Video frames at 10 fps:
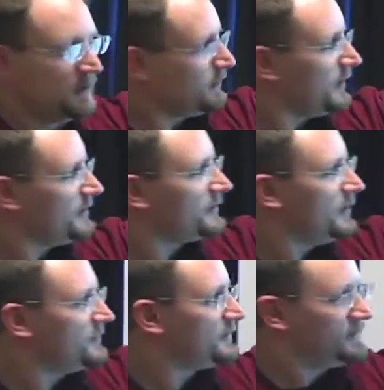name.
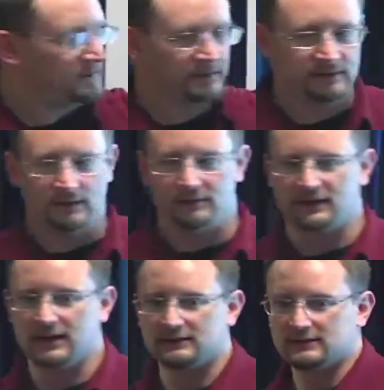A lot of times they see
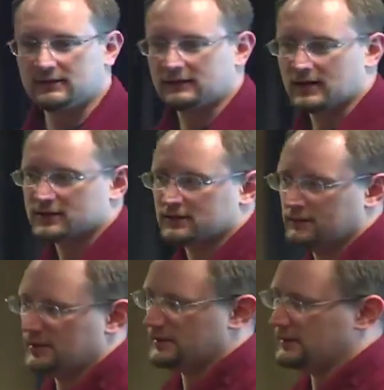the double dots
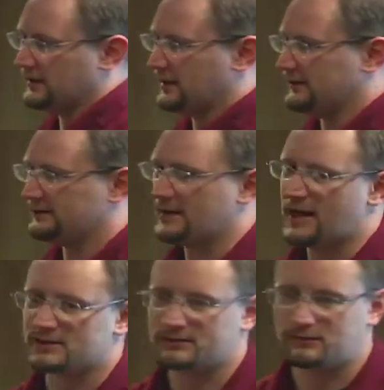as actually being
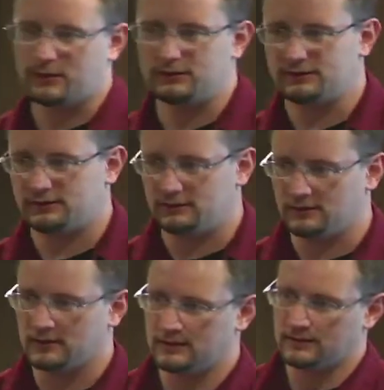a slash as
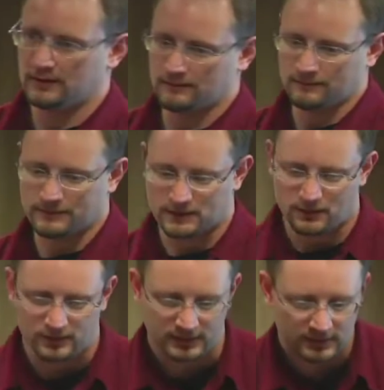opposed to
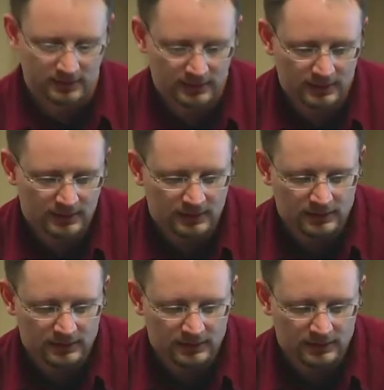the colon.